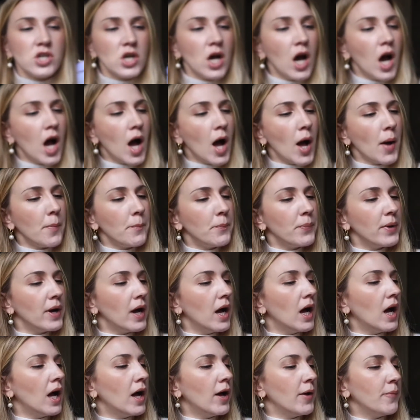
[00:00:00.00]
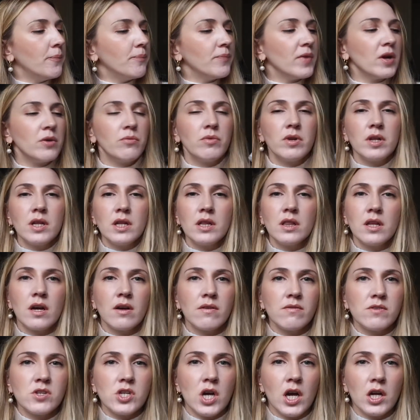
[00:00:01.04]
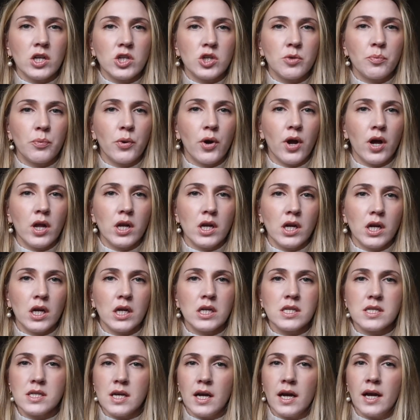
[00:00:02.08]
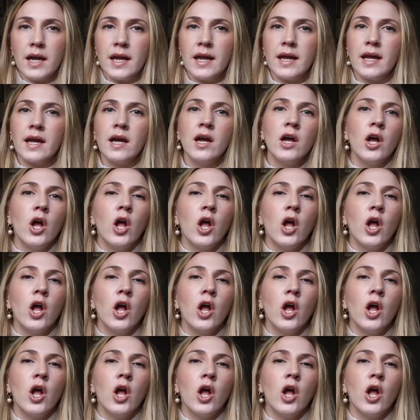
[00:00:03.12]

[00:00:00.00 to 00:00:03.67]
top. I really love Tatcha products. I